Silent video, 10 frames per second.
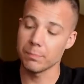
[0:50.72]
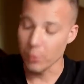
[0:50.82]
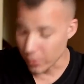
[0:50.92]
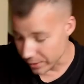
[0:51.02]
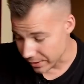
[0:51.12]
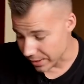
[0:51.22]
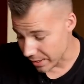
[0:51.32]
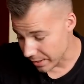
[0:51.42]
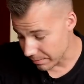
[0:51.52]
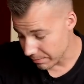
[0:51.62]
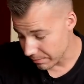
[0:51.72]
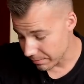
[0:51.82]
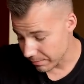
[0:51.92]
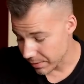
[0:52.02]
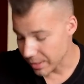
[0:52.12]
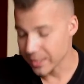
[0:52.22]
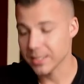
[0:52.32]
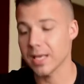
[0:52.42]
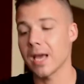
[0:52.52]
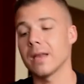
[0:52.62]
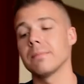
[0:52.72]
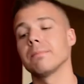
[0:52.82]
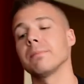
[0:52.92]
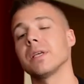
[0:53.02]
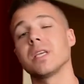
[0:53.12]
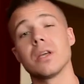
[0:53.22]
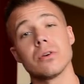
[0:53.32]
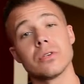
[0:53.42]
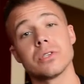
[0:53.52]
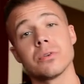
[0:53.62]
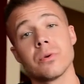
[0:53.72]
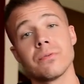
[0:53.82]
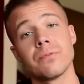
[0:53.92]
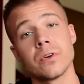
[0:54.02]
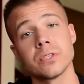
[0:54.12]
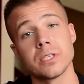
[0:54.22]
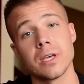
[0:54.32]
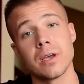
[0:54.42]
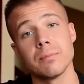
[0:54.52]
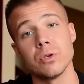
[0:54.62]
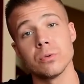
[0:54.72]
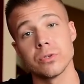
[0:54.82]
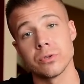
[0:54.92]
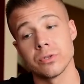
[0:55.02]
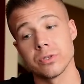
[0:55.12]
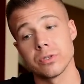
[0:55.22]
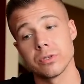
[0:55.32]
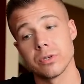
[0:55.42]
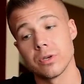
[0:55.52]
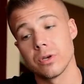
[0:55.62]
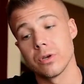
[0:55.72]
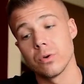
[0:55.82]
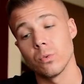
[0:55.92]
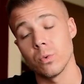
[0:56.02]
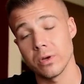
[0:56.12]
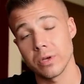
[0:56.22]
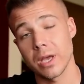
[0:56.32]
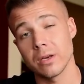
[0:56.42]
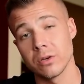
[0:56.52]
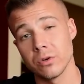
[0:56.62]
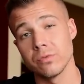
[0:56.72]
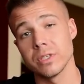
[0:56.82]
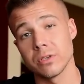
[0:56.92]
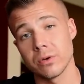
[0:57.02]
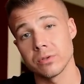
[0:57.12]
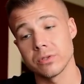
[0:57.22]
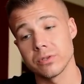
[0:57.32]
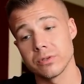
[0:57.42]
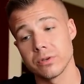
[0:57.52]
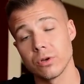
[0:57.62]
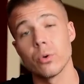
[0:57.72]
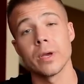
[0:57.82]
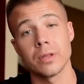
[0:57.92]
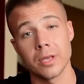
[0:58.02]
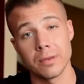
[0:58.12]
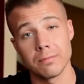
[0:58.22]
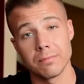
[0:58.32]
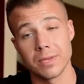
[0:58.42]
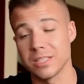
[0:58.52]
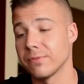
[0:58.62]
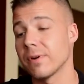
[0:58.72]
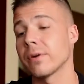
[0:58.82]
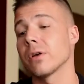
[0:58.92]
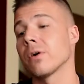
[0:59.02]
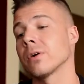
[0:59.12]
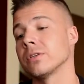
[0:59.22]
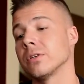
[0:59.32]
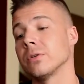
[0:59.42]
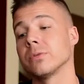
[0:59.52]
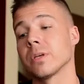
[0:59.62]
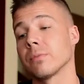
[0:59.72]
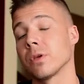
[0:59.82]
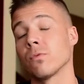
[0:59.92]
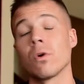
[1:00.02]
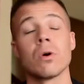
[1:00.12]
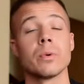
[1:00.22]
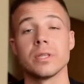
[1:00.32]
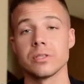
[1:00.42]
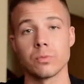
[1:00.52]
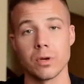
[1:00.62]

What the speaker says: important thing is that beginners or first-time users will get good results quickly. It's very hard to do something wrong with this